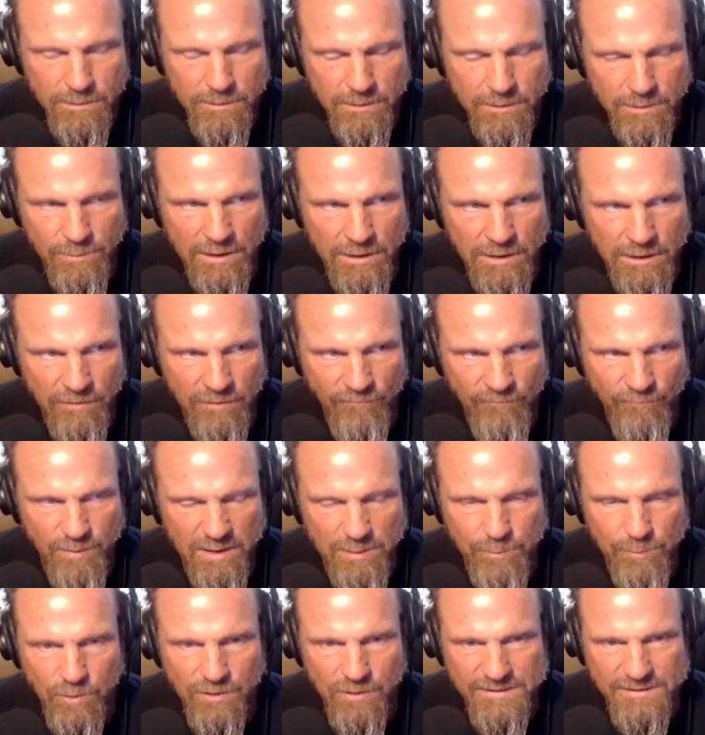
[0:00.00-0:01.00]
I mean, if
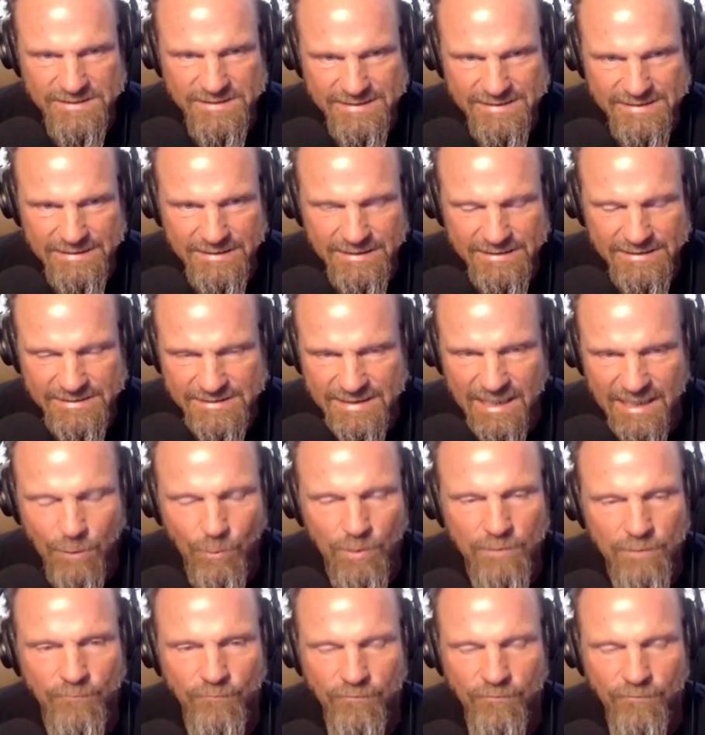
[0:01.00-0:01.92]
people could see this, they would